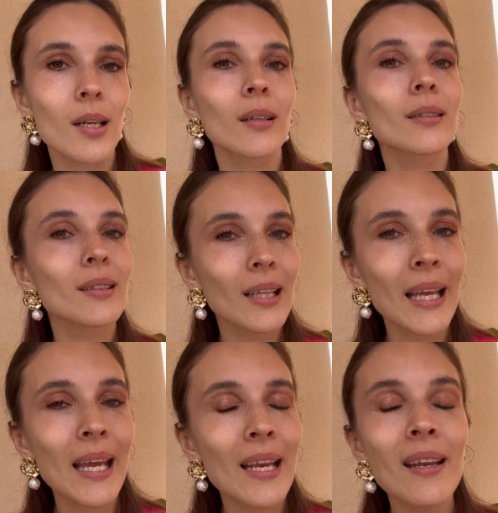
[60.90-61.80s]
to
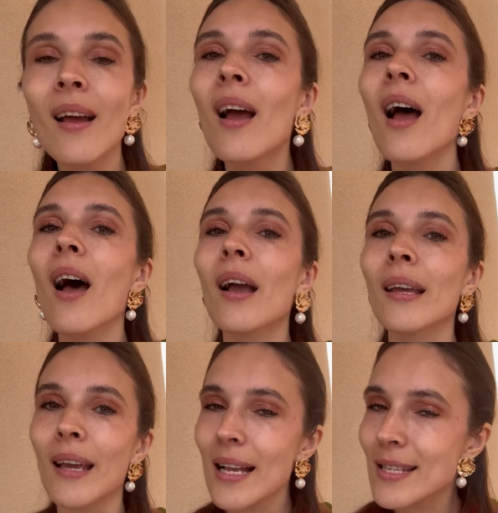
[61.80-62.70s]
clean
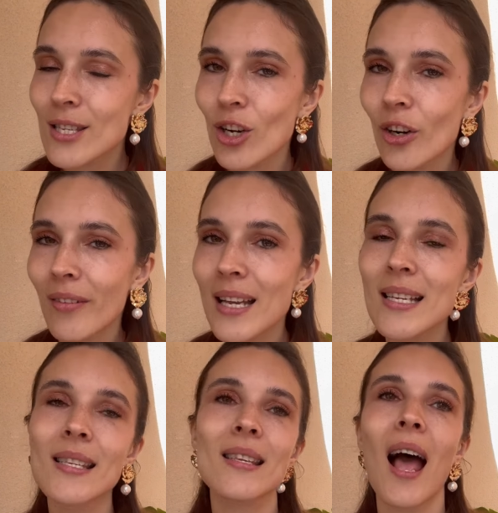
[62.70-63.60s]
guest
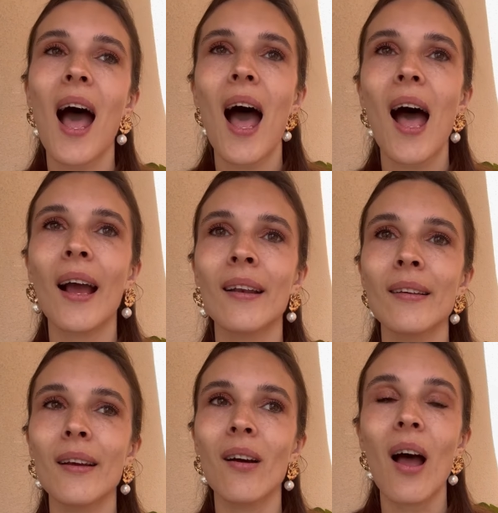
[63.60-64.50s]
service
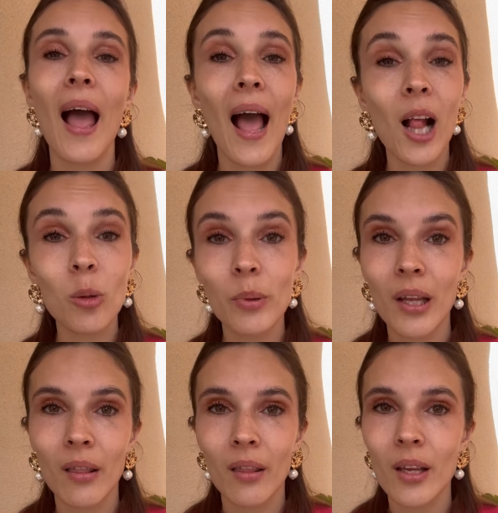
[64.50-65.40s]
and help
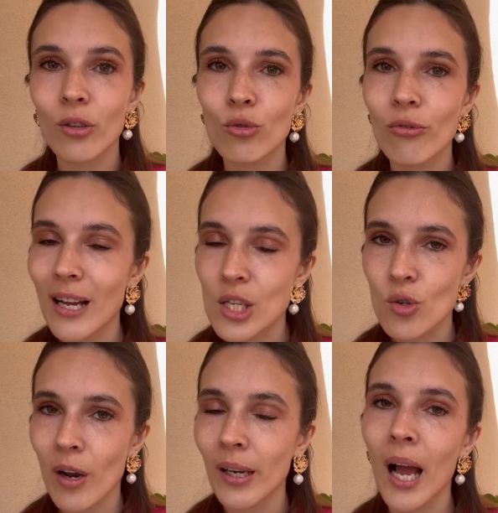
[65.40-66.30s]
in the
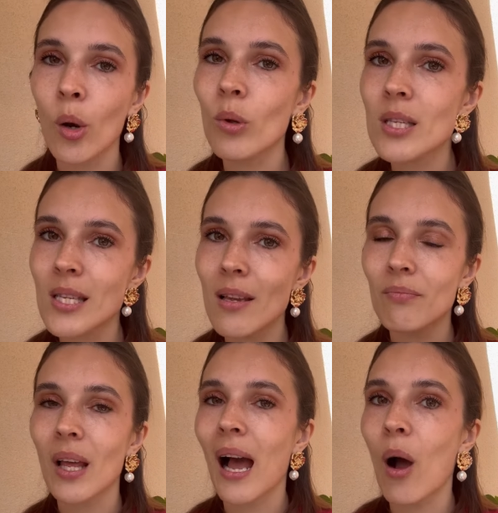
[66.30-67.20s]
restaurant. And we'll
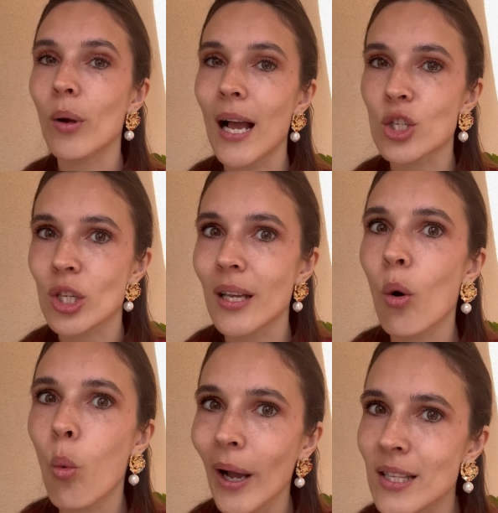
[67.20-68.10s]
see how it actually
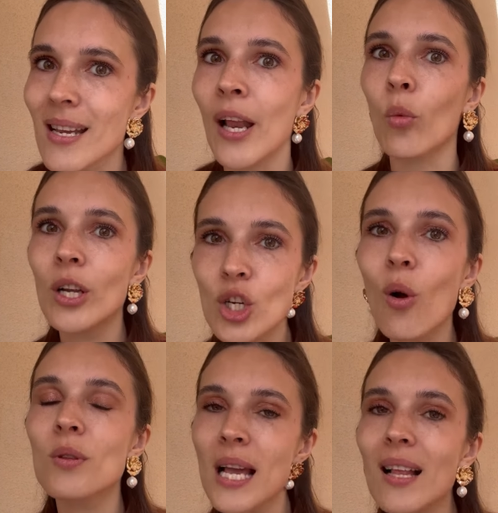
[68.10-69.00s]
went and which
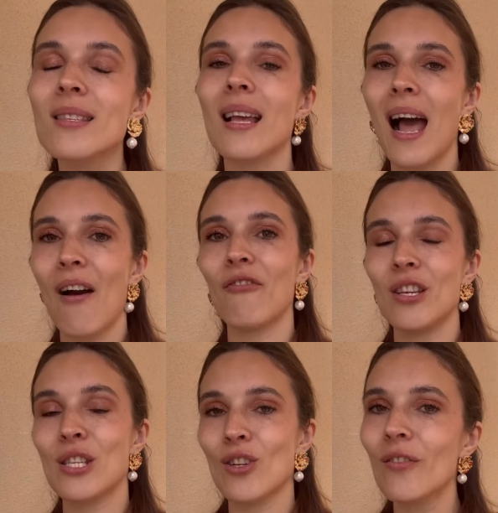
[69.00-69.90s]
hotels have
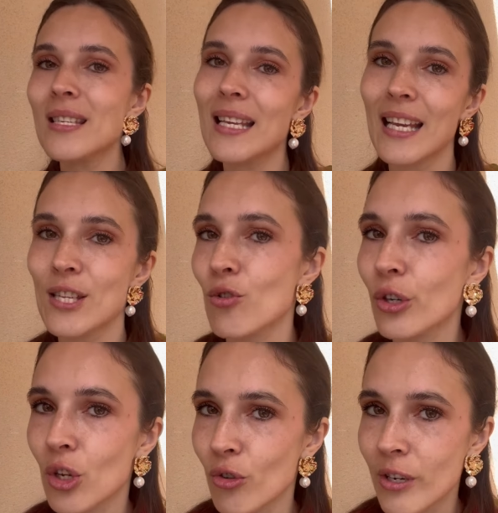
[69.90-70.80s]
this service, in case
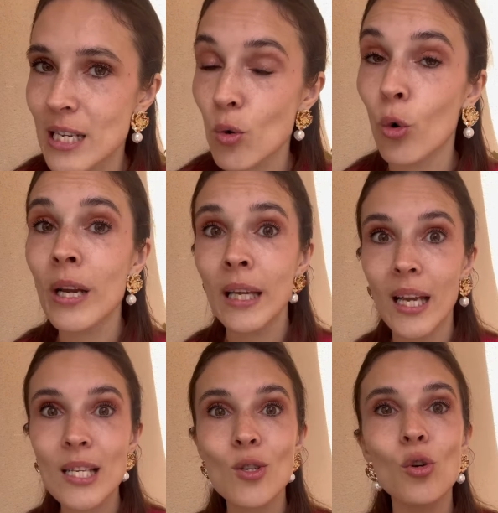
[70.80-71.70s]
you're curious or in
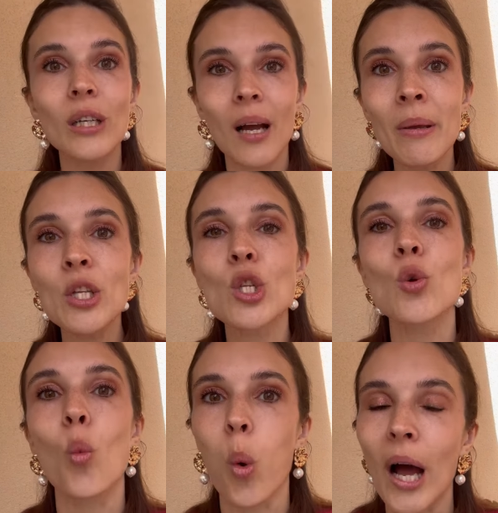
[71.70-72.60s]
case you're coming
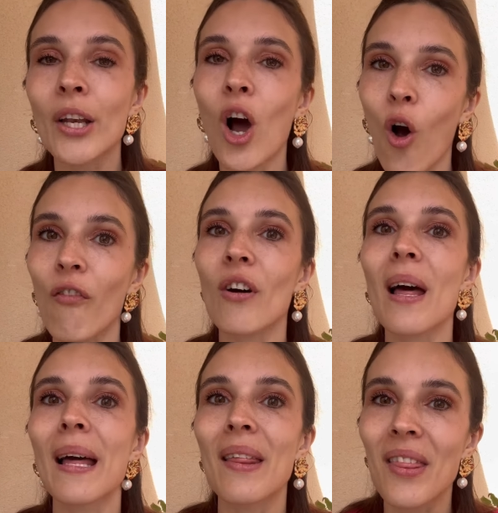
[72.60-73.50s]
to one of
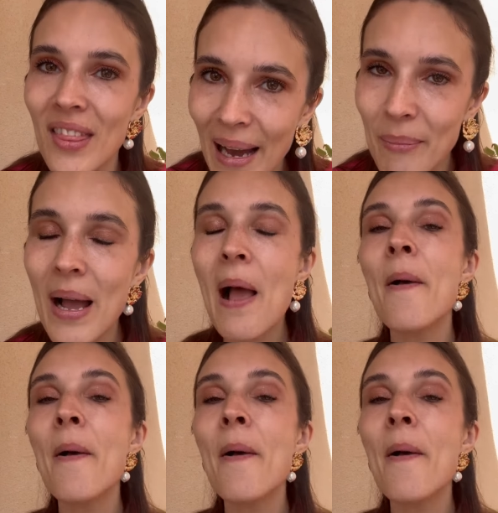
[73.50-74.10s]
them.